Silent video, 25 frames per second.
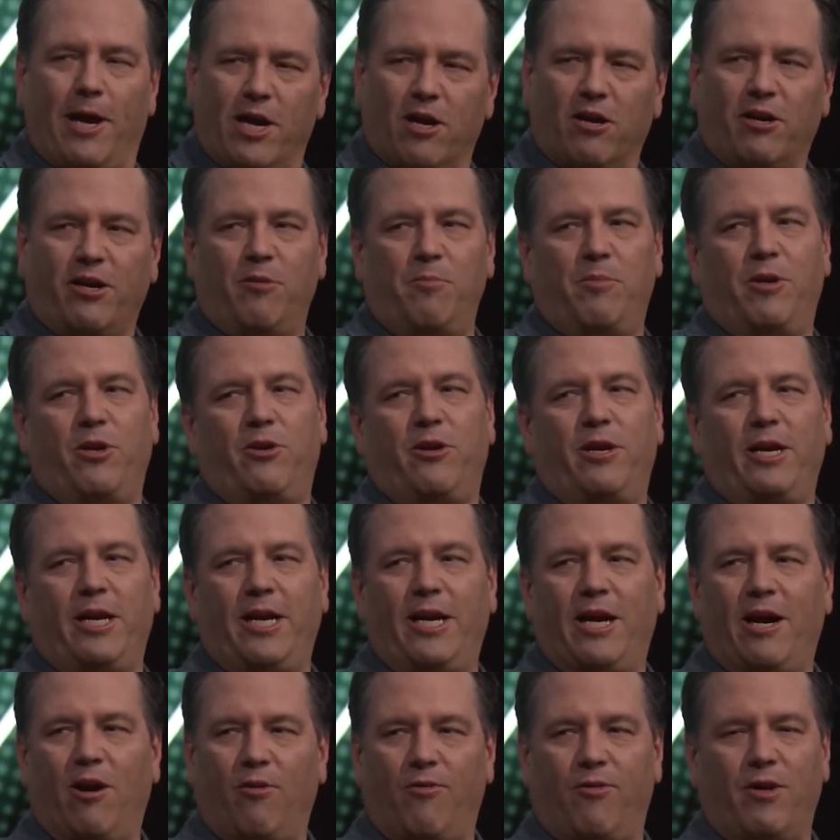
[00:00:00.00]
of
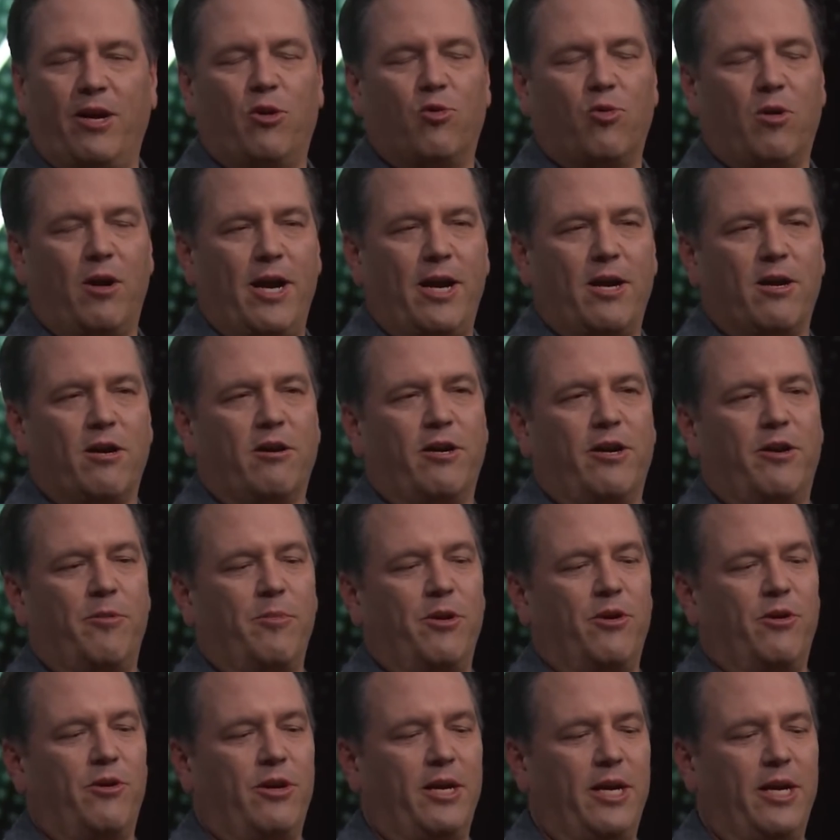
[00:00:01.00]
situation. Sony